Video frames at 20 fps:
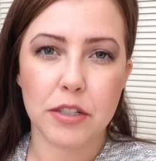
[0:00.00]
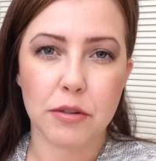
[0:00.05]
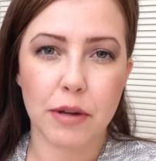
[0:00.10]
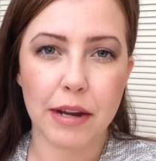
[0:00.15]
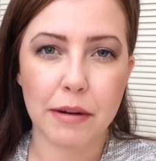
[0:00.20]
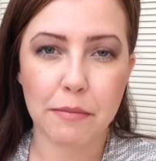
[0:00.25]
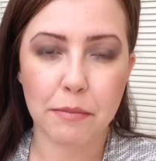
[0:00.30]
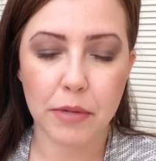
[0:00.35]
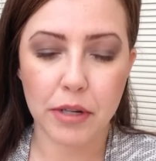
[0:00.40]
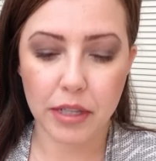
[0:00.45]
So
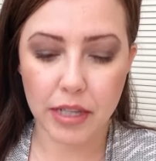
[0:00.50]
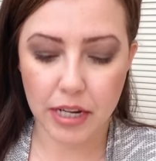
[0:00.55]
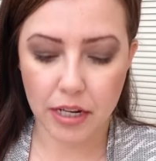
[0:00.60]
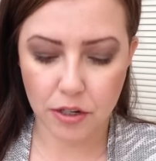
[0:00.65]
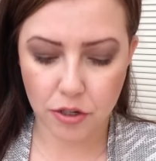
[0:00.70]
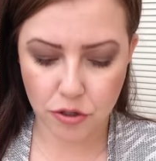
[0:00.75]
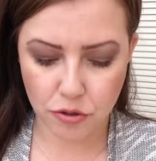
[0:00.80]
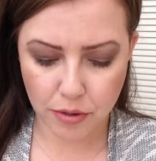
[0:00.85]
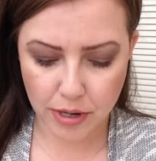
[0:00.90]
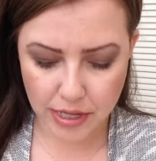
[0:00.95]
I'm really
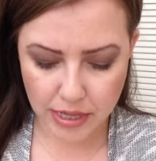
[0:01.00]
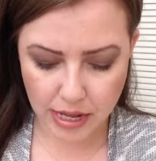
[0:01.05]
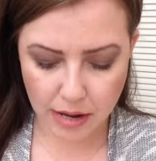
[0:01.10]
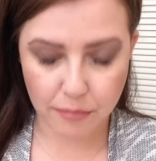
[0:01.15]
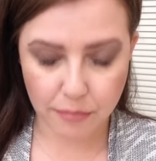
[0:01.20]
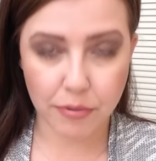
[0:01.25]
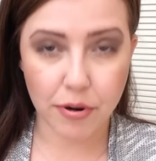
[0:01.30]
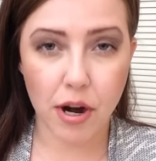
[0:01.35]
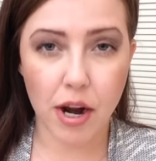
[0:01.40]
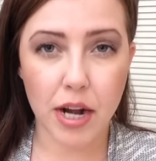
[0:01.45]
enjoying
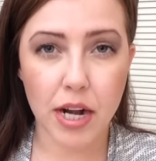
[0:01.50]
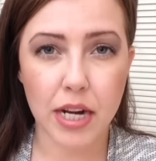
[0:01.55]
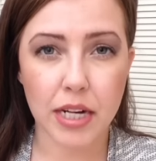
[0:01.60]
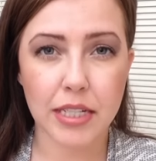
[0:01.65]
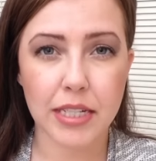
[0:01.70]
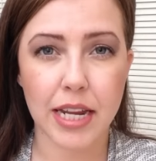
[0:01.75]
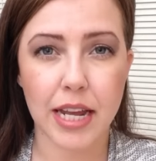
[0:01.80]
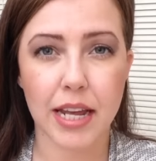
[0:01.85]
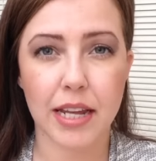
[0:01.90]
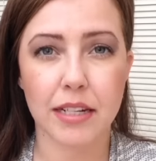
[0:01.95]
that
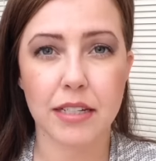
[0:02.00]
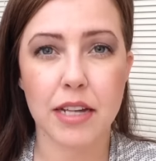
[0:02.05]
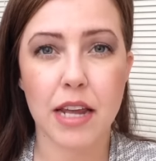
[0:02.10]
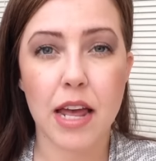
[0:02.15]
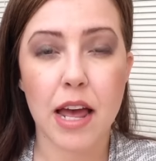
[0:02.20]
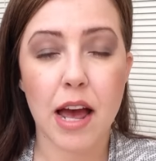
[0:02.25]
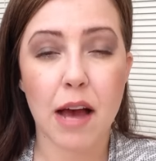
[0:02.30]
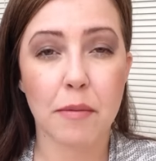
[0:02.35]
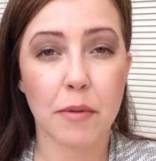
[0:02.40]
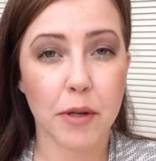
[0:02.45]
product and I'm
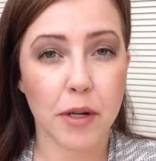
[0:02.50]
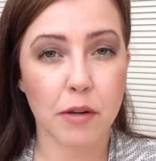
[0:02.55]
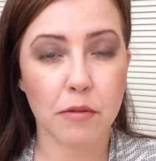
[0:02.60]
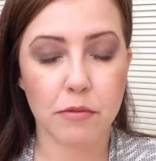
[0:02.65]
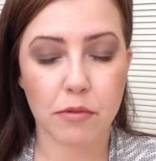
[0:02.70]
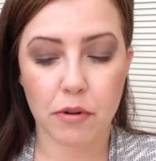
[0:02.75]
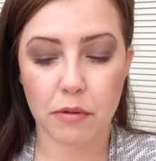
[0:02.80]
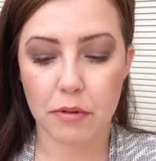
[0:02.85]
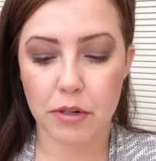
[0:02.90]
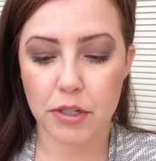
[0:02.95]
looking
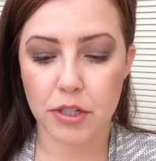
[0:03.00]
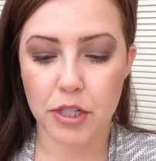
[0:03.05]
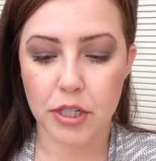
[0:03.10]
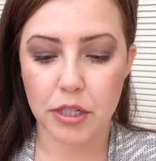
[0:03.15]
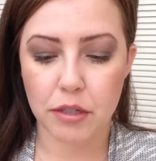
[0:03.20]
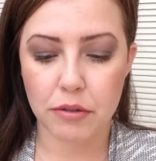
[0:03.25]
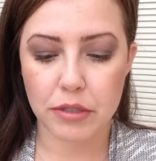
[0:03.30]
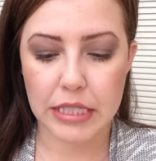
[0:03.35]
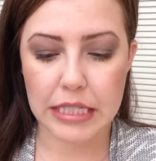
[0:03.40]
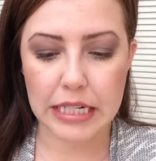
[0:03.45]
forward to
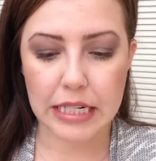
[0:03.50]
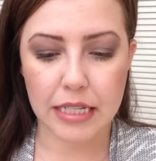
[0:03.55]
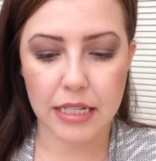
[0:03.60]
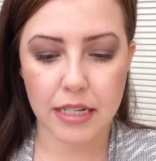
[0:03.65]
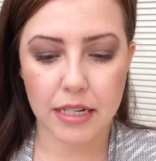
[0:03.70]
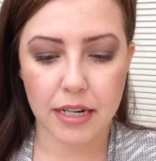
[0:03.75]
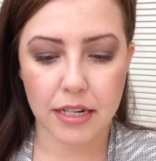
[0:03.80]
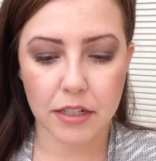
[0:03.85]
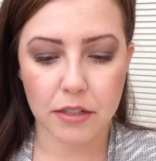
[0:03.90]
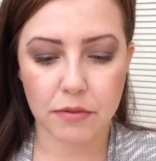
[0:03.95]
using it in
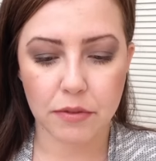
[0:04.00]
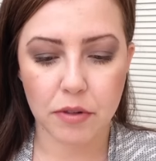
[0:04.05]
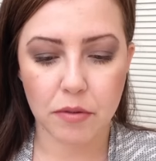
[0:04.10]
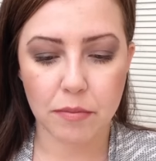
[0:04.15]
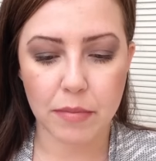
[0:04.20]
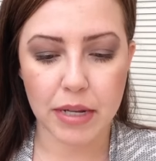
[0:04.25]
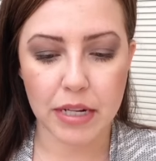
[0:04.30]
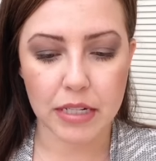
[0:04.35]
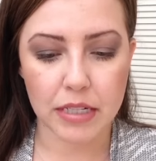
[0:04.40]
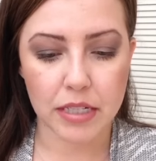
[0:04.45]
the next few
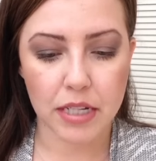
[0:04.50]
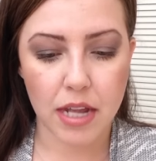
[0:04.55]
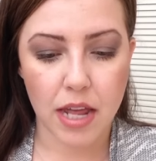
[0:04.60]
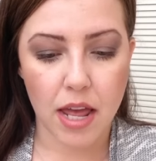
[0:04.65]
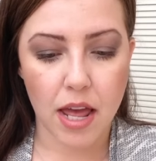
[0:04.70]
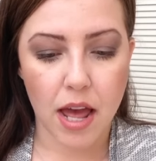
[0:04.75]
months.